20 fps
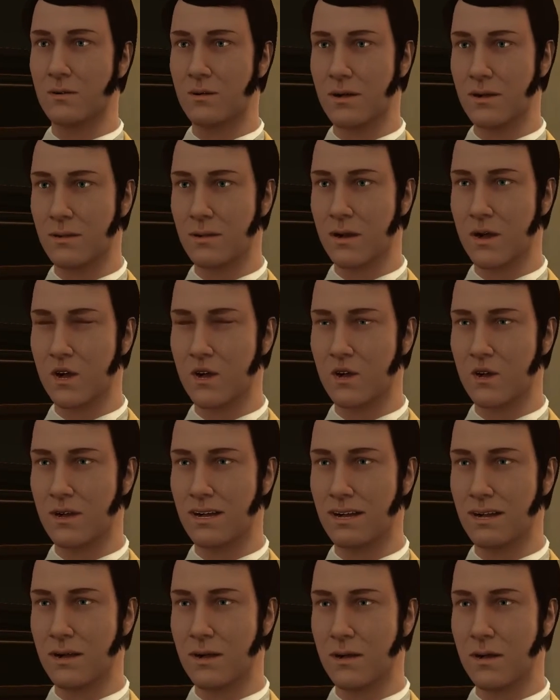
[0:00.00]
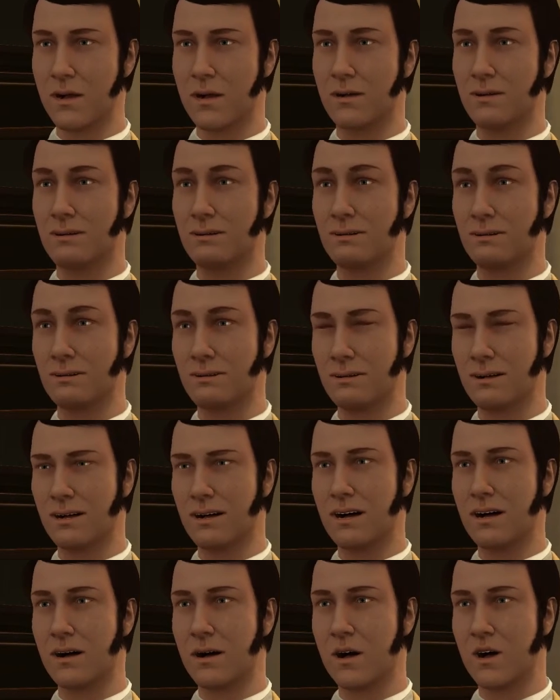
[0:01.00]
What is it you want to hear?
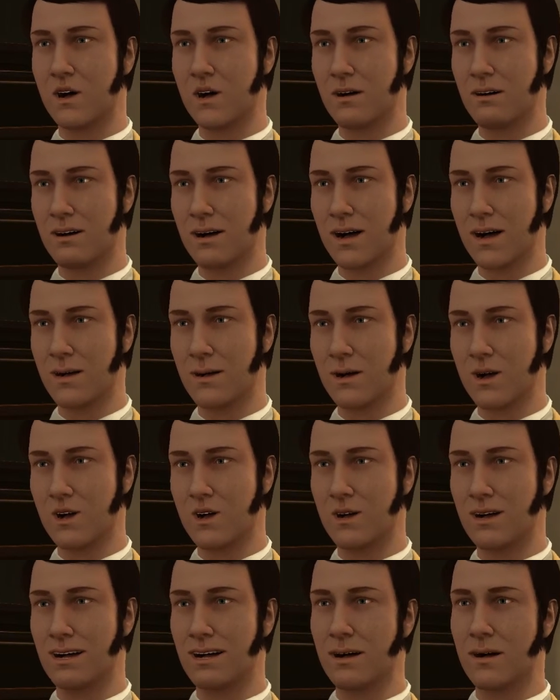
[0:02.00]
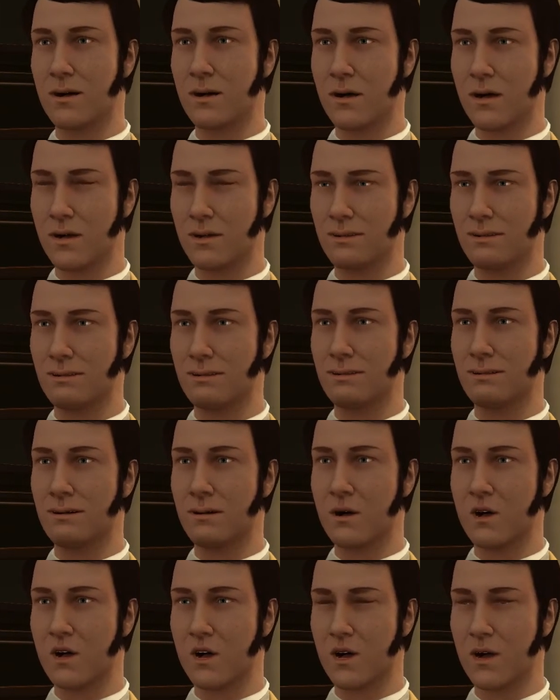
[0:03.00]
I tell you everything you want to hear.
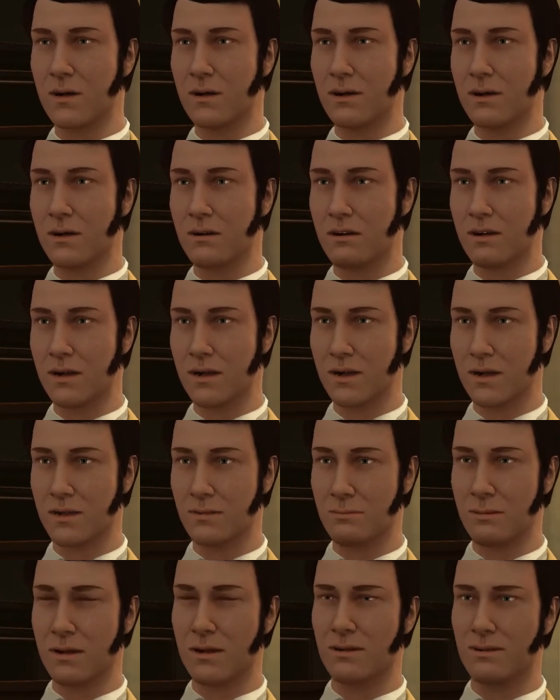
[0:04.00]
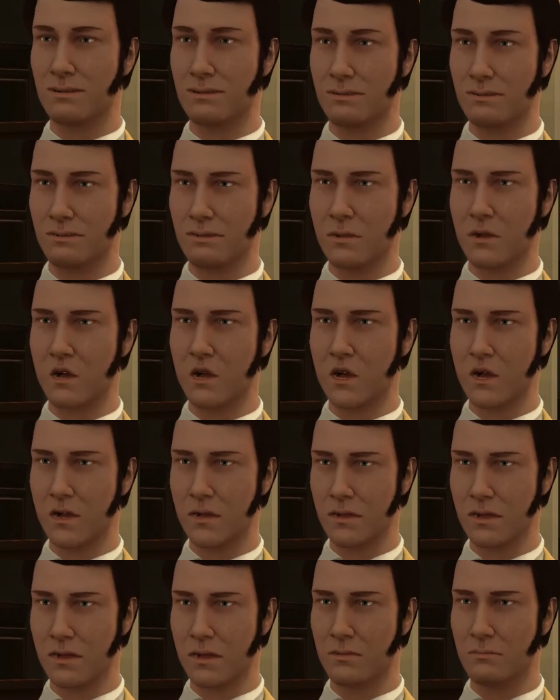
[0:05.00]
You just have to tell me. You
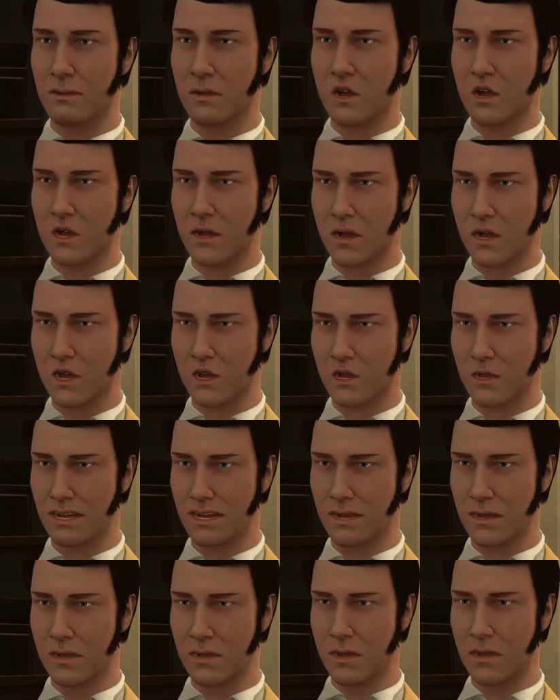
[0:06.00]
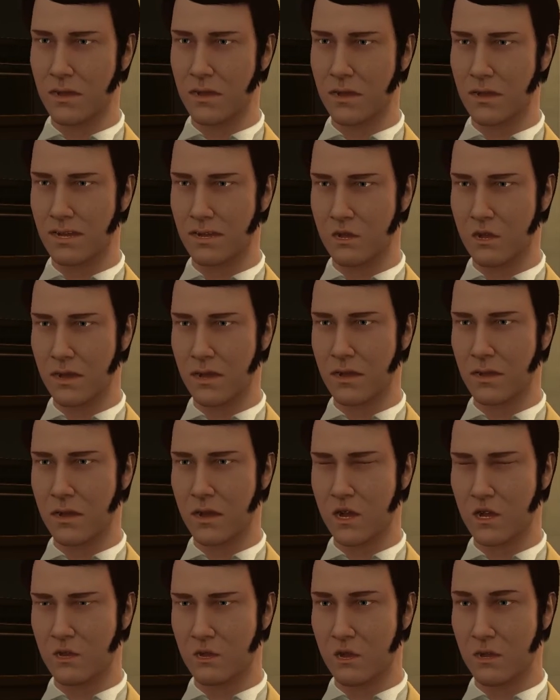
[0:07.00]
just tell me what you want to hear and I will
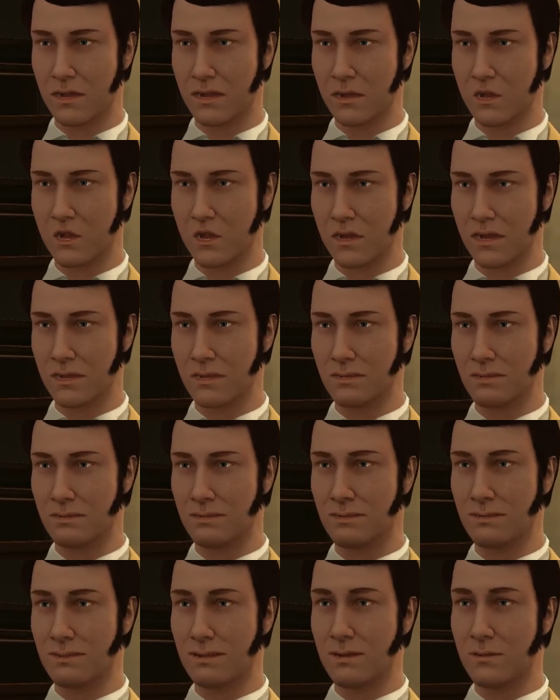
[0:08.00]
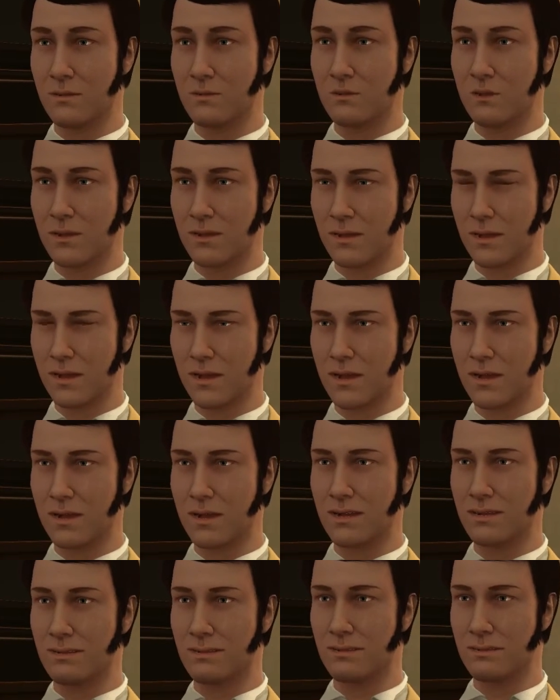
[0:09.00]
tell you straight away. Don't
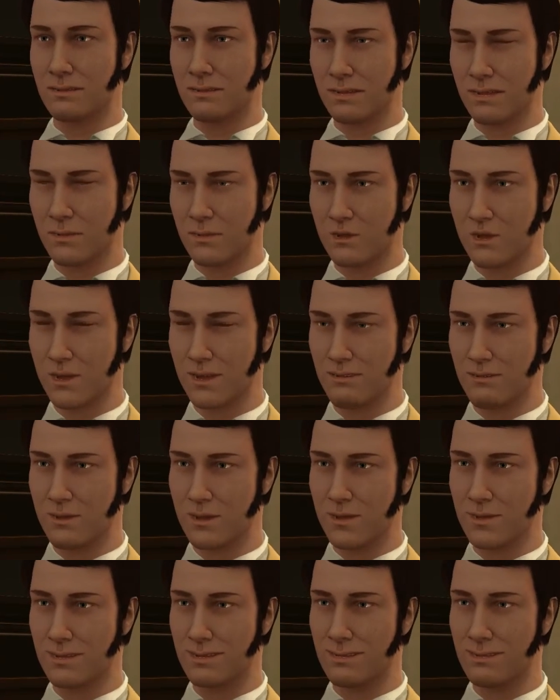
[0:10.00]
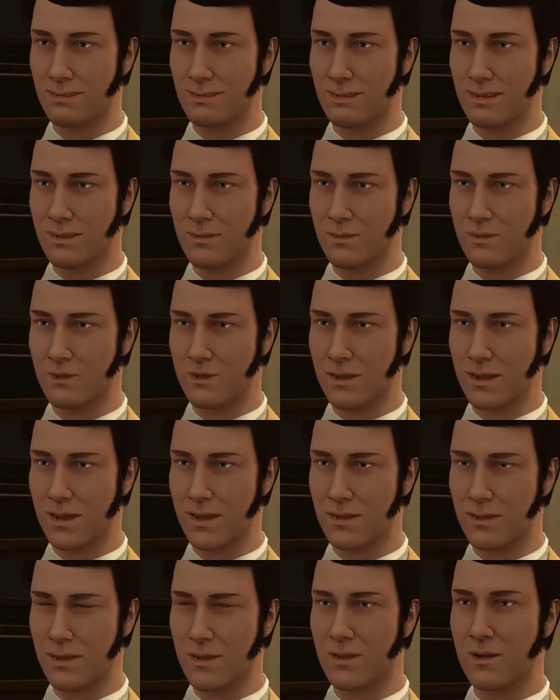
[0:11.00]
hesitate. Don't waver. Don't
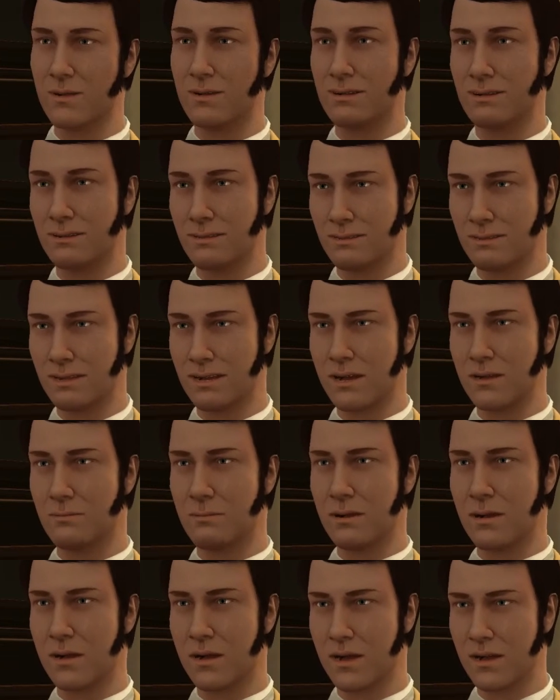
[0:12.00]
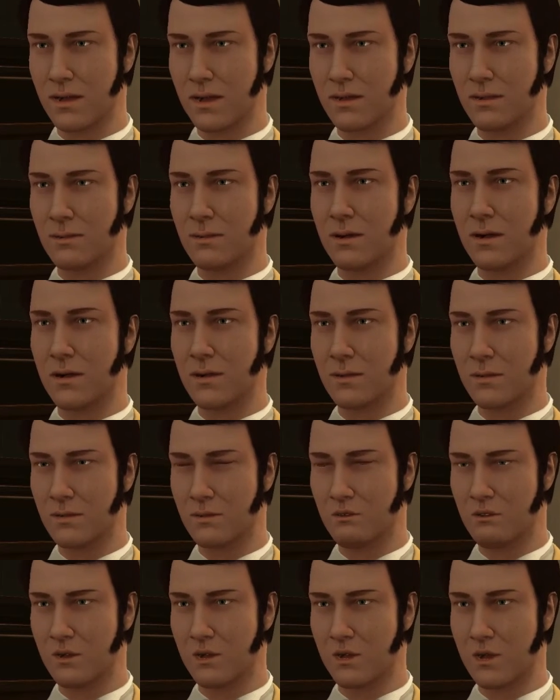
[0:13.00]
reconsider. Tell me and let's get
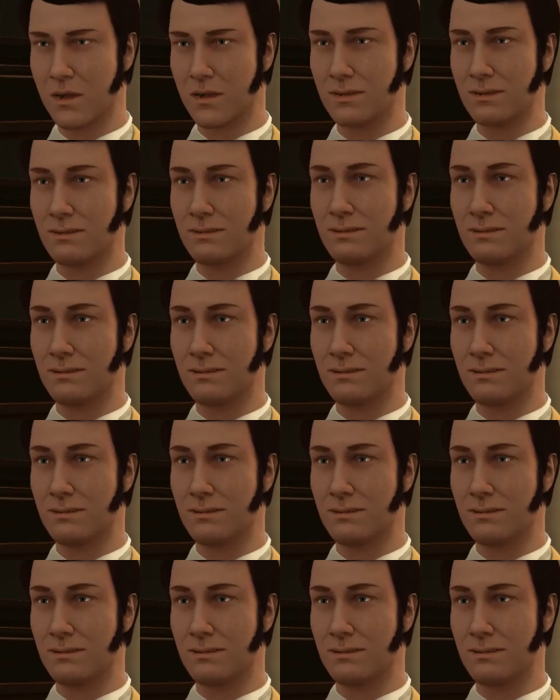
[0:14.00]
this over with.